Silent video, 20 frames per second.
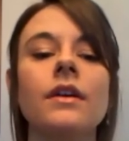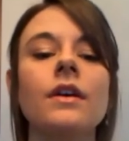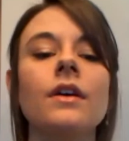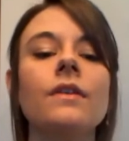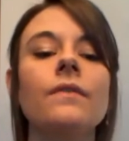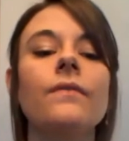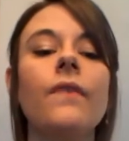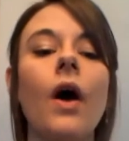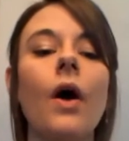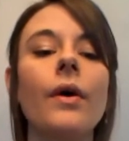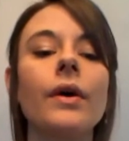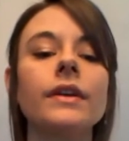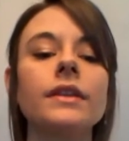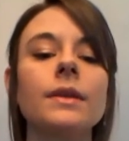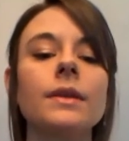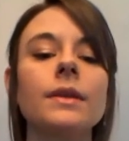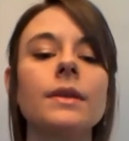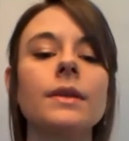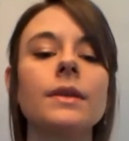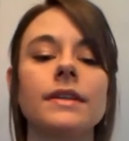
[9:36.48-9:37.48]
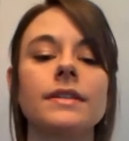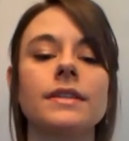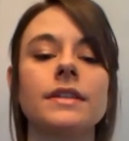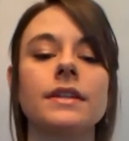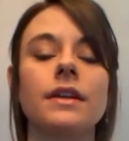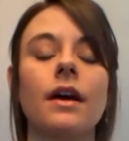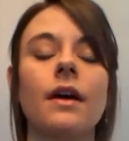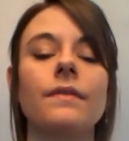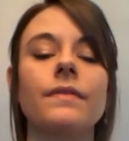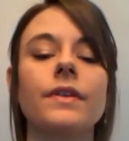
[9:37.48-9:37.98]
Following the
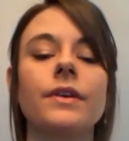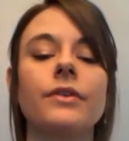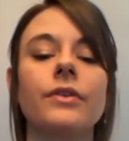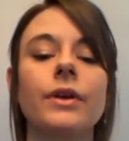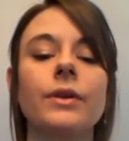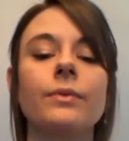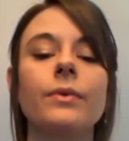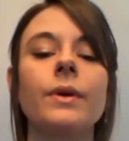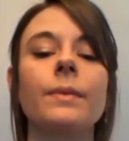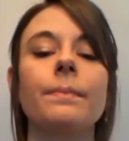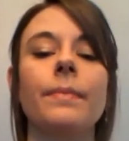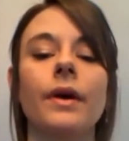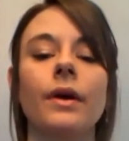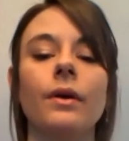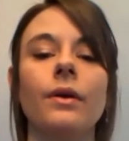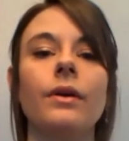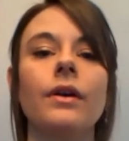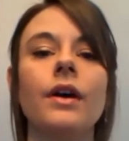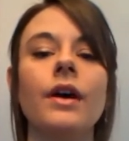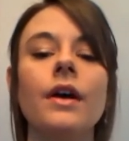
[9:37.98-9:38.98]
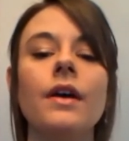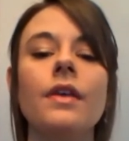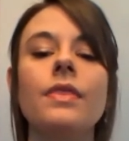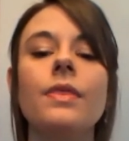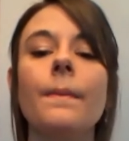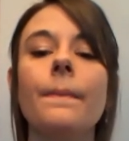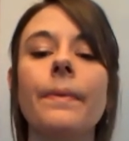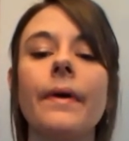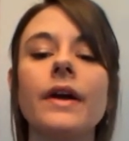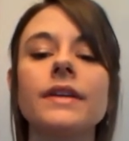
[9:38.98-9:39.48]
passing of the Greenwood bill, the
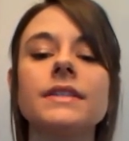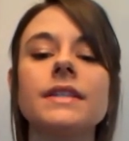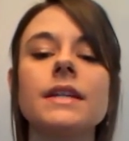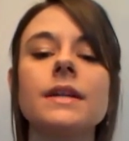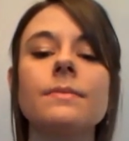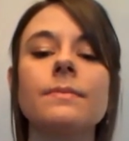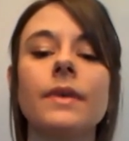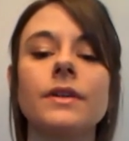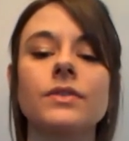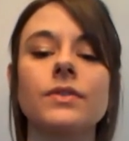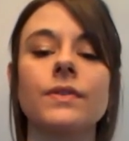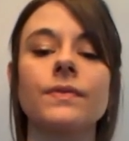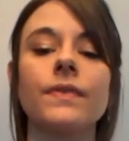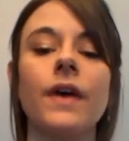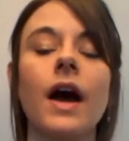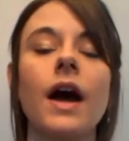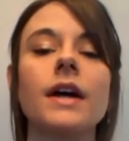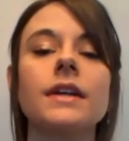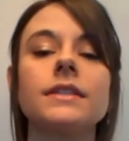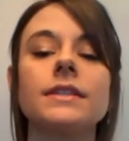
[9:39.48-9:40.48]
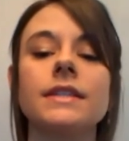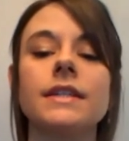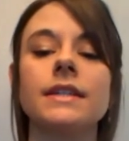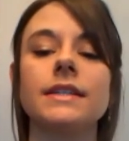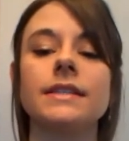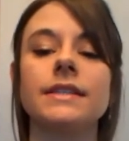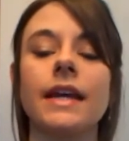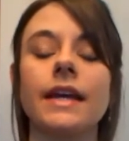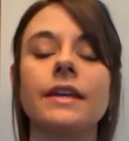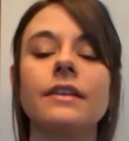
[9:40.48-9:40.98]
President must revise the
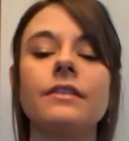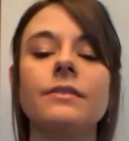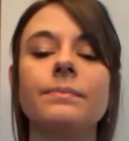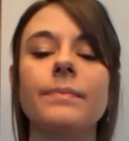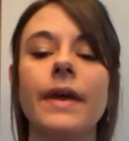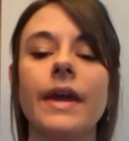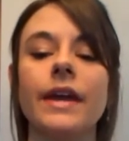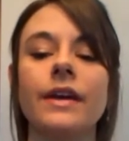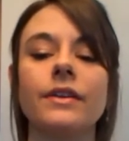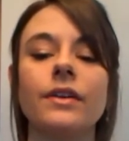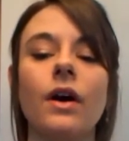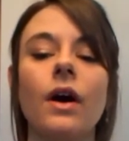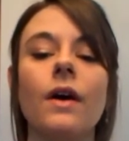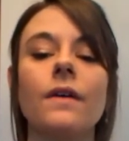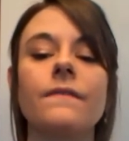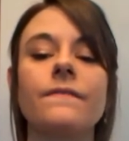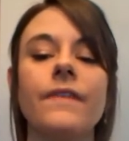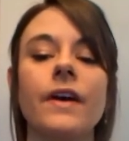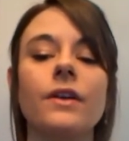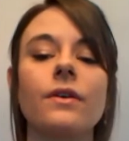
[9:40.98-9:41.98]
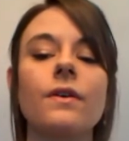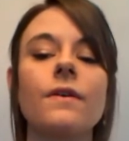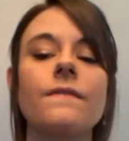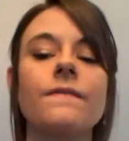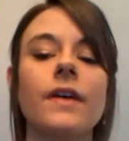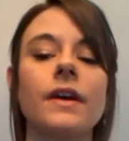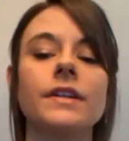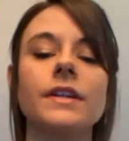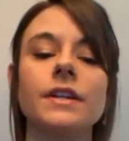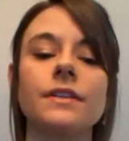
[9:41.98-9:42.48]
executive ban on federal
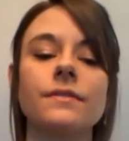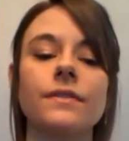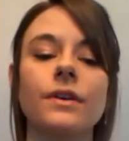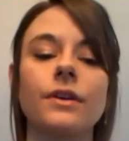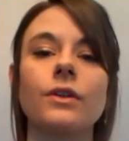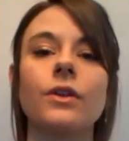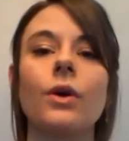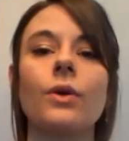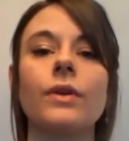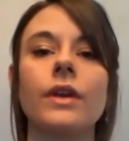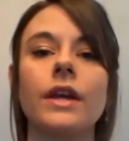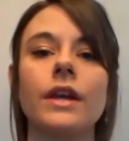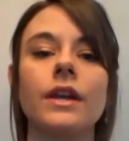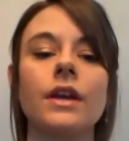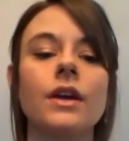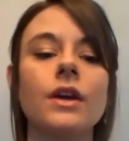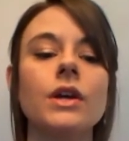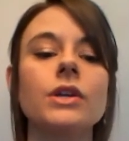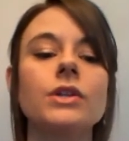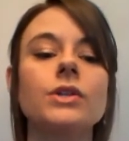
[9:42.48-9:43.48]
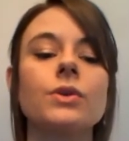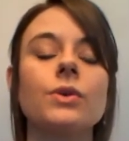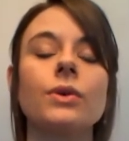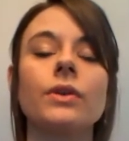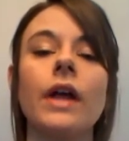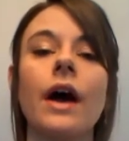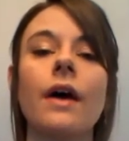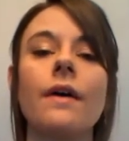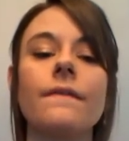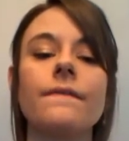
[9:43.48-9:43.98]
funding for cloning to
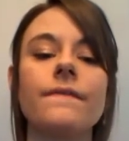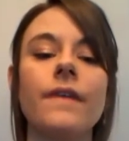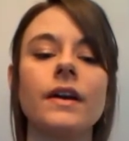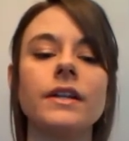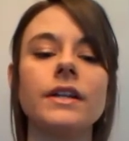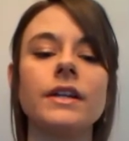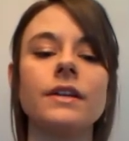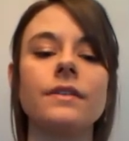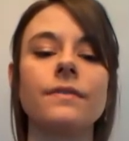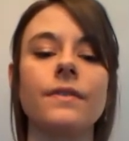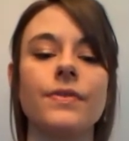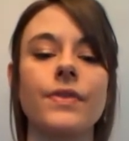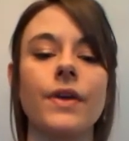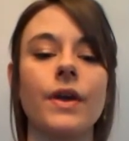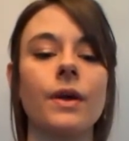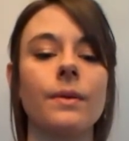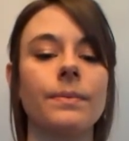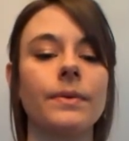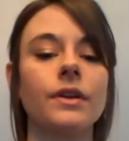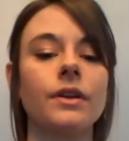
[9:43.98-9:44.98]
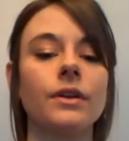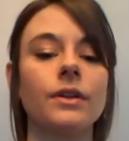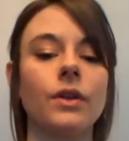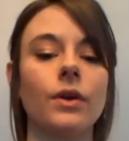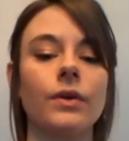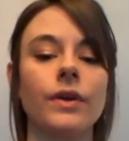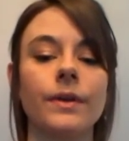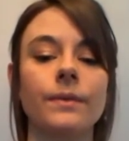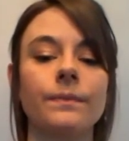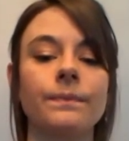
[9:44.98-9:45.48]
allow funding for therapeutic
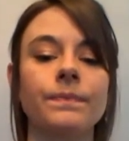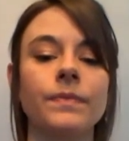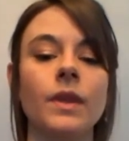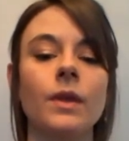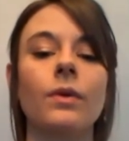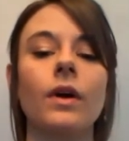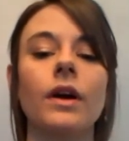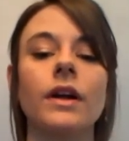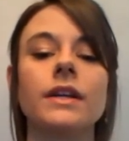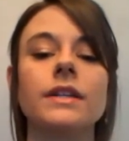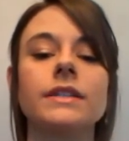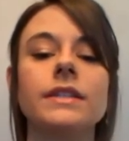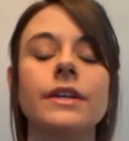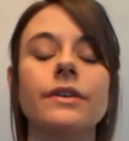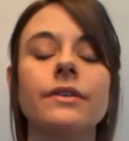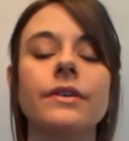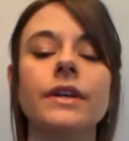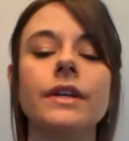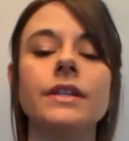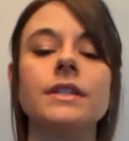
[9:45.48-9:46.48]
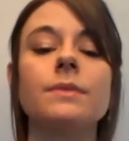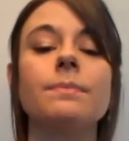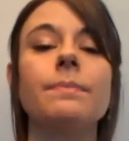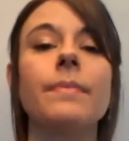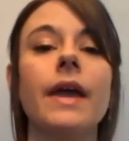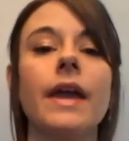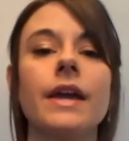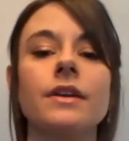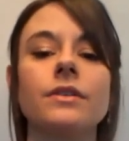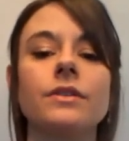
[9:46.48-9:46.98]
cloning, while continuing to
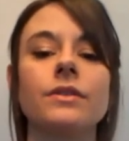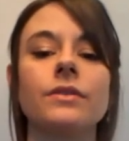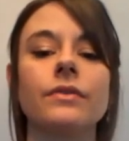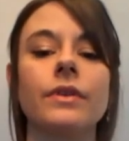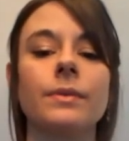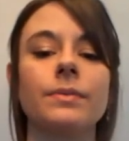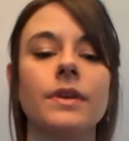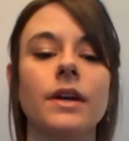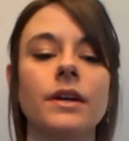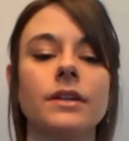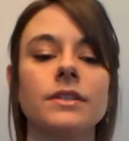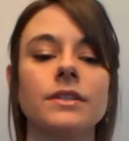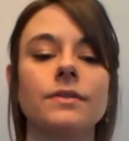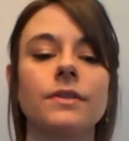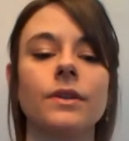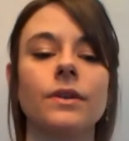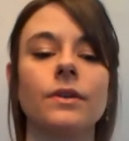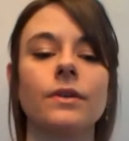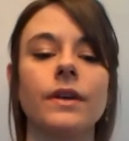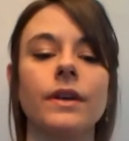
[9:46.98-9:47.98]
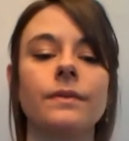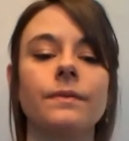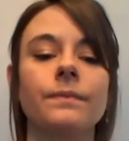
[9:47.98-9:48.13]
ban reproductive cloning.